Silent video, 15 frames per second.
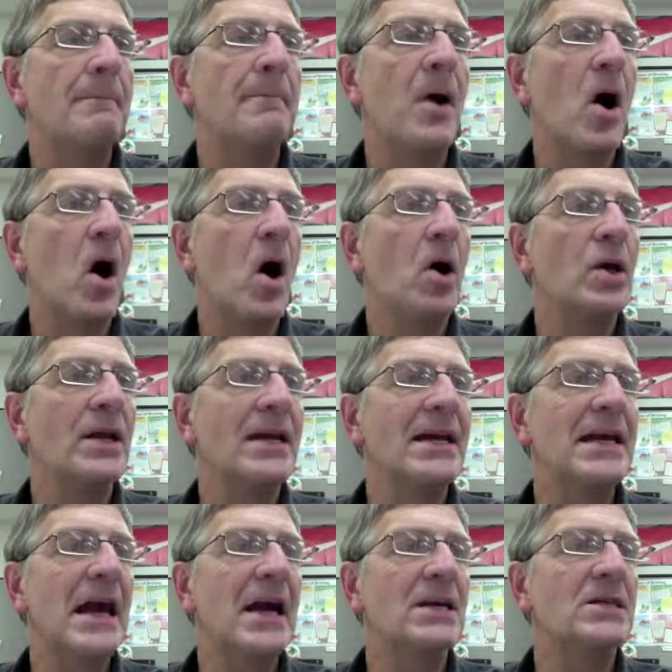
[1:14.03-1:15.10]

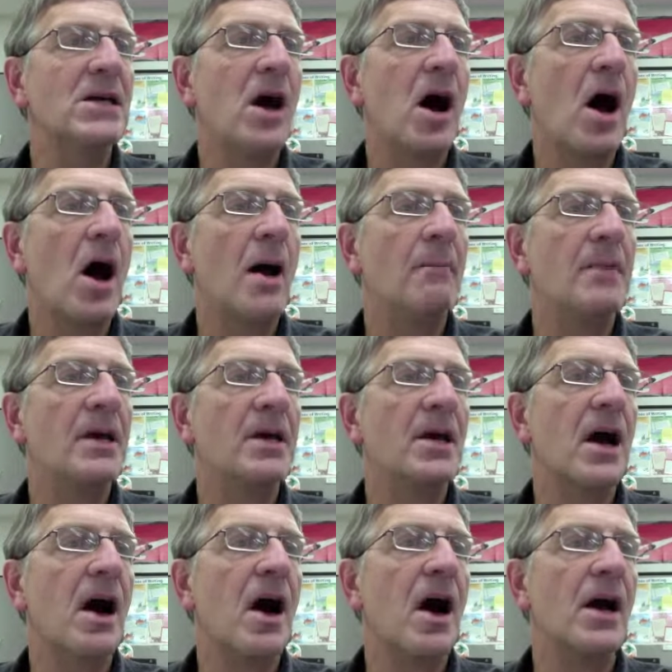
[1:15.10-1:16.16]
polyatomic
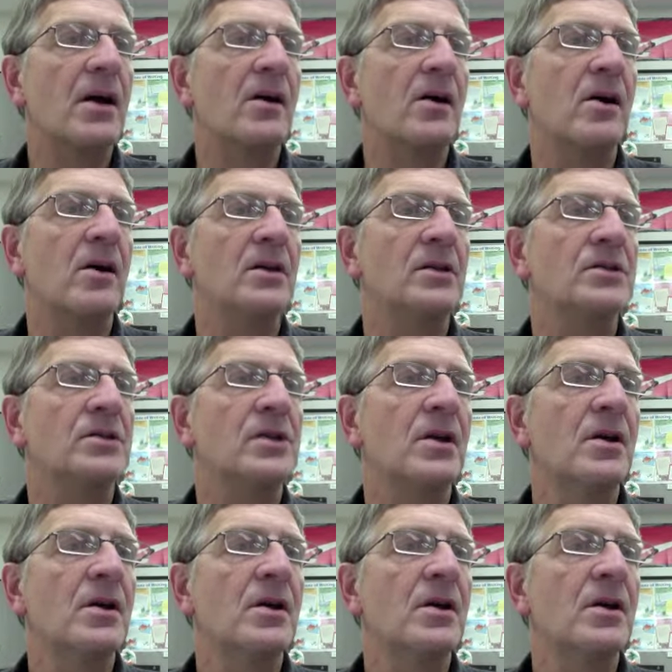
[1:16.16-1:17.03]
ions